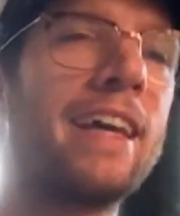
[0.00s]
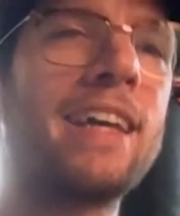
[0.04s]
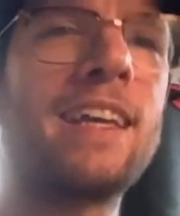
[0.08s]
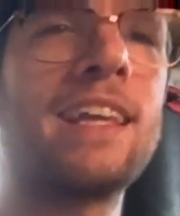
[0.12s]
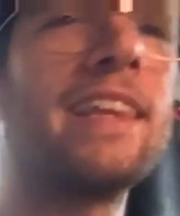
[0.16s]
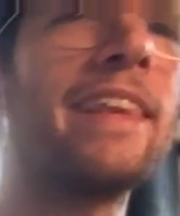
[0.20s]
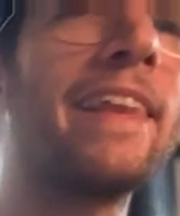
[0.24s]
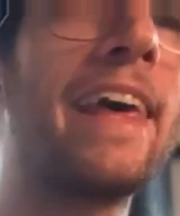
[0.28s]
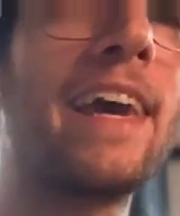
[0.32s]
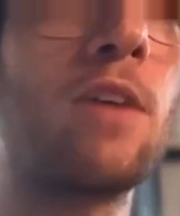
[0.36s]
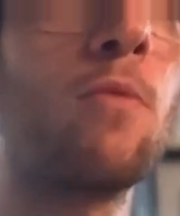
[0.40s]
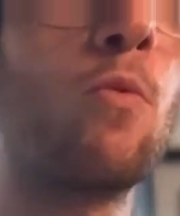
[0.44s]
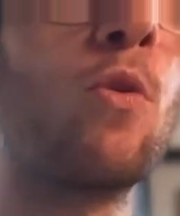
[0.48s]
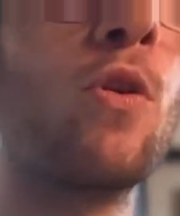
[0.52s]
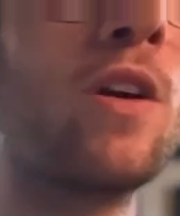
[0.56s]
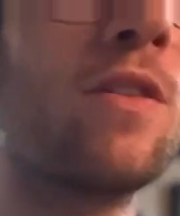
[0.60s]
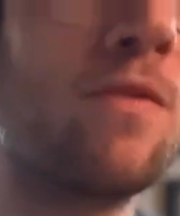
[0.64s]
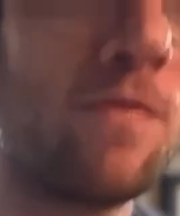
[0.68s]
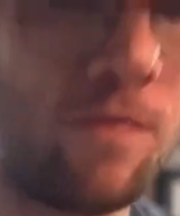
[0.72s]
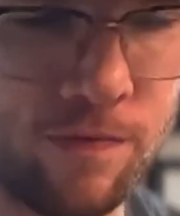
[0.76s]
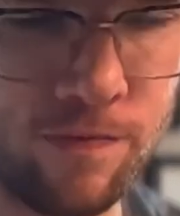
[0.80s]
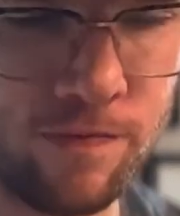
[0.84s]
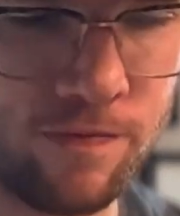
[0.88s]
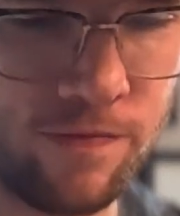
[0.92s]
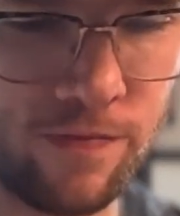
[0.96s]
Like we're in
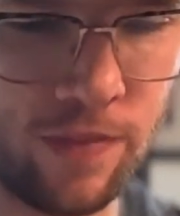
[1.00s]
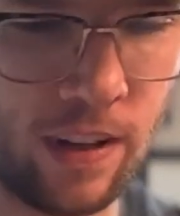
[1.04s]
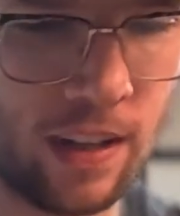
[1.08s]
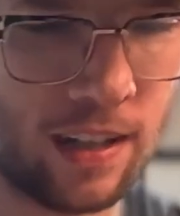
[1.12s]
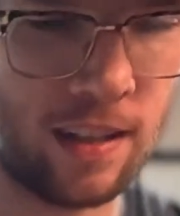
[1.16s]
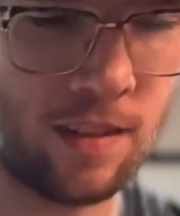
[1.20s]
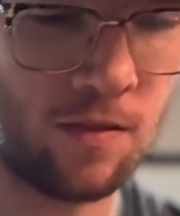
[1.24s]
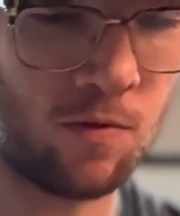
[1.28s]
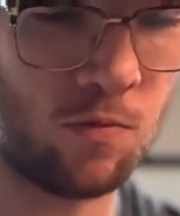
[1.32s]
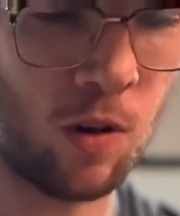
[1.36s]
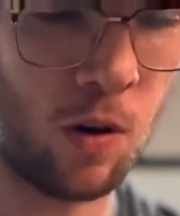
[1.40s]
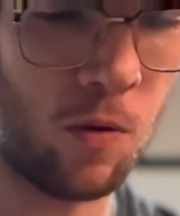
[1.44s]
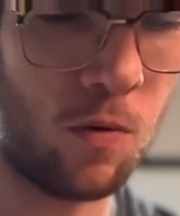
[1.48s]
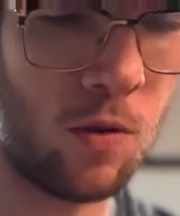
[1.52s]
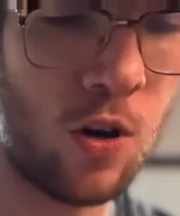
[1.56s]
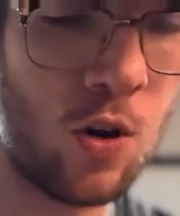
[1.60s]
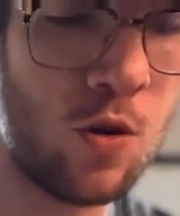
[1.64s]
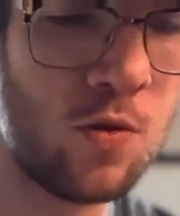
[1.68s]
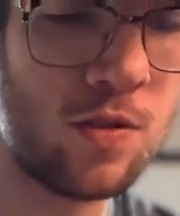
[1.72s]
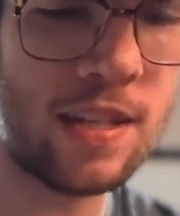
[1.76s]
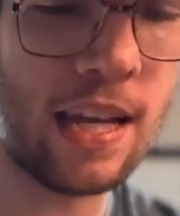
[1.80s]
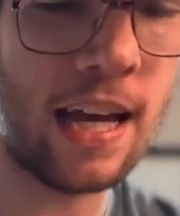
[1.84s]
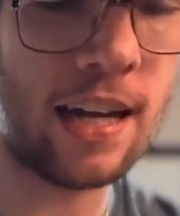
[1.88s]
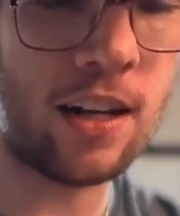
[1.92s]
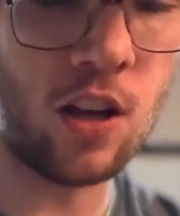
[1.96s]
fucking, well, who
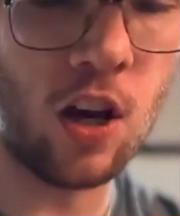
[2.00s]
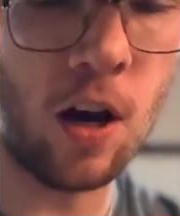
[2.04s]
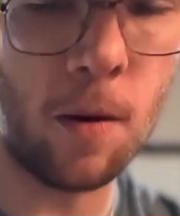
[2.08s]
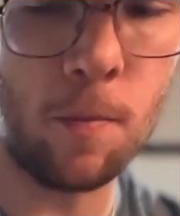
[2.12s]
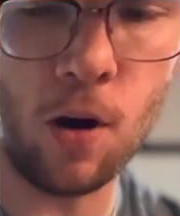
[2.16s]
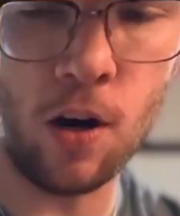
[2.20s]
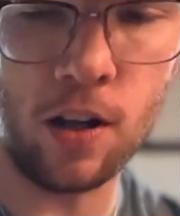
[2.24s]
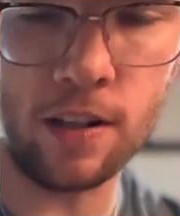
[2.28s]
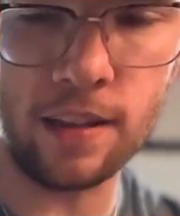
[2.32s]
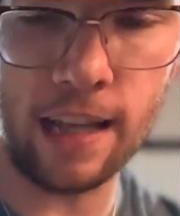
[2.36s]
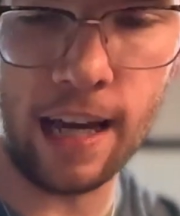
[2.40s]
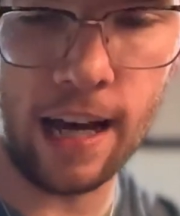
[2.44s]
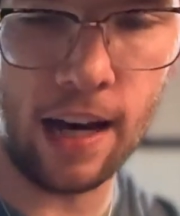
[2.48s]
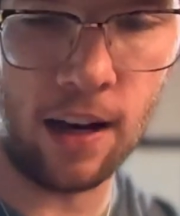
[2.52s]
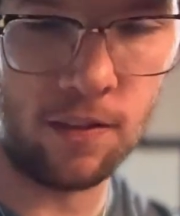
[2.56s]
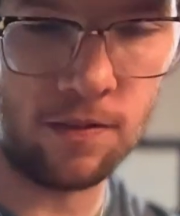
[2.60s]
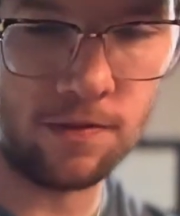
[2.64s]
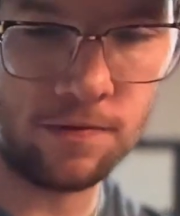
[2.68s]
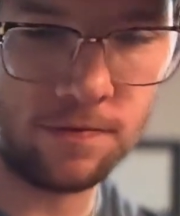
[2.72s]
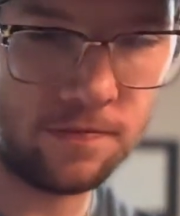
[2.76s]
said come on down?